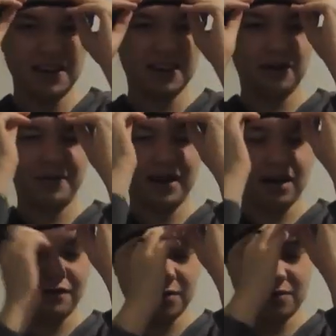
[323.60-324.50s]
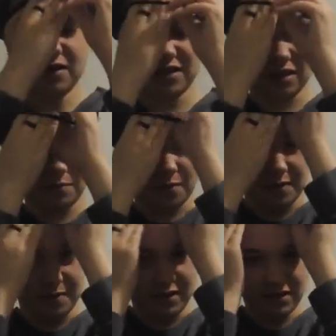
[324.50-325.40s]
be a little bit uncomfortable because of the
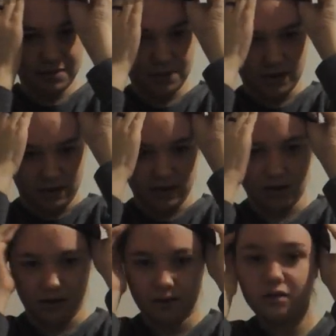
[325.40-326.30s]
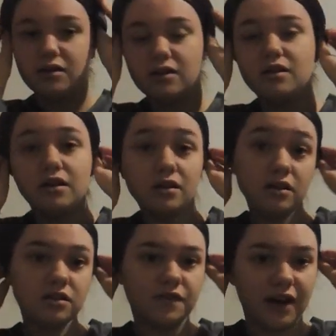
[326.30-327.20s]
bobby pins, but you know,
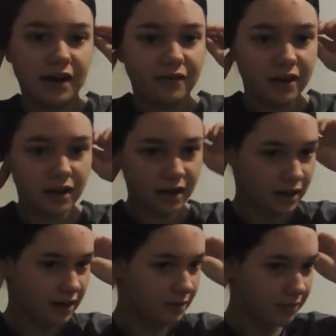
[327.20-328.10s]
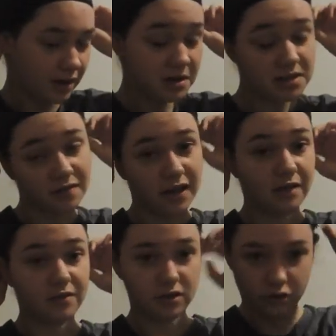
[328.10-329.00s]
you'll survive. I
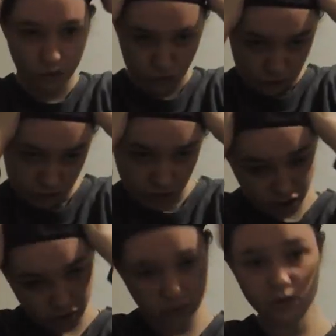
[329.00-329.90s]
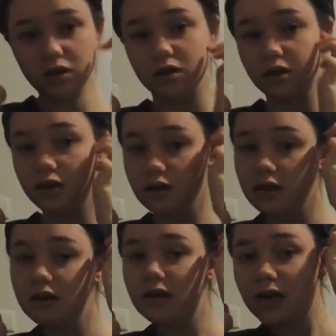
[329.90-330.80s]
survive, so yeah, it's all good.
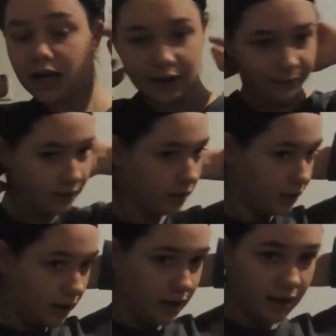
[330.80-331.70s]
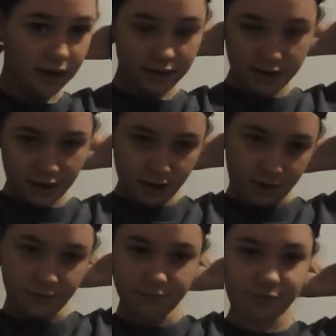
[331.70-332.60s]
Right, there you
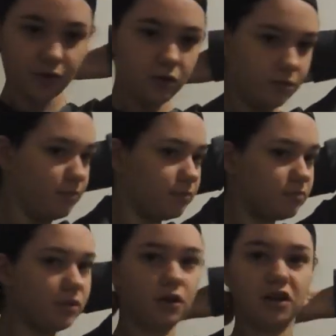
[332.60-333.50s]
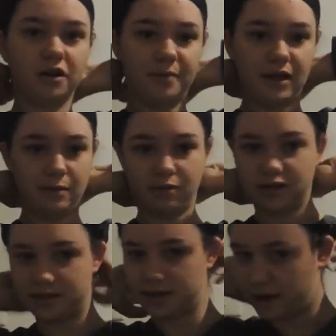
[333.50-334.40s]
go. Look a little bit like
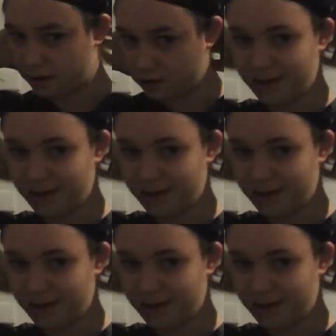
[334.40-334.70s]
Princess Leia.